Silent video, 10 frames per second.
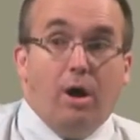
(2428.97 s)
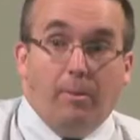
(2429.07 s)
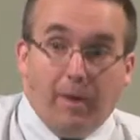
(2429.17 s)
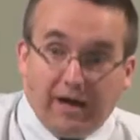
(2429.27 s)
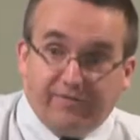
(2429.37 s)

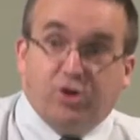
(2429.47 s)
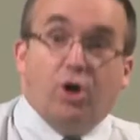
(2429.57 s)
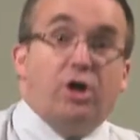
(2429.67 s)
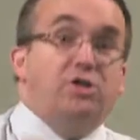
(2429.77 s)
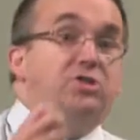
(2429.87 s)
a man of
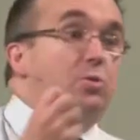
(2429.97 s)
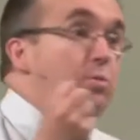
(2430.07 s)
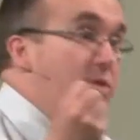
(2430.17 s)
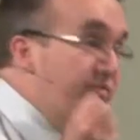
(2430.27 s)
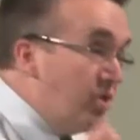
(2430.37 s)
courage, a
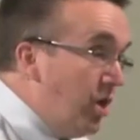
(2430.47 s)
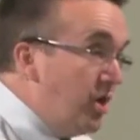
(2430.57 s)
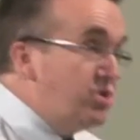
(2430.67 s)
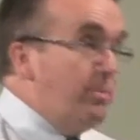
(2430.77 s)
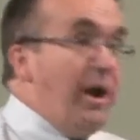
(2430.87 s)
woman of
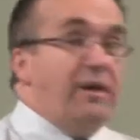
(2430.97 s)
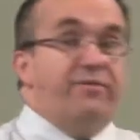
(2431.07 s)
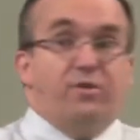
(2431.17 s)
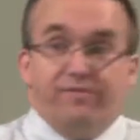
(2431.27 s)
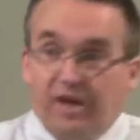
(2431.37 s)
courage, a man
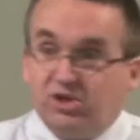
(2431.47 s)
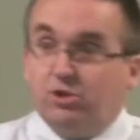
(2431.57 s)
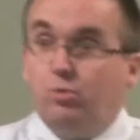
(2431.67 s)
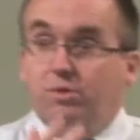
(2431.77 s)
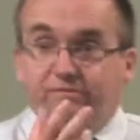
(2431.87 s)
of
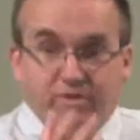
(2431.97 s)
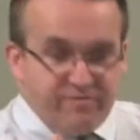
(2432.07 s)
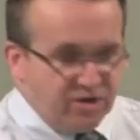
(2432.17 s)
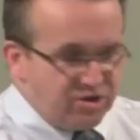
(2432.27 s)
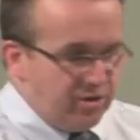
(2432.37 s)
conviction, a woman of
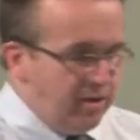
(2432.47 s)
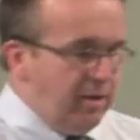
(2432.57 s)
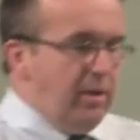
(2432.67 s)
conviction,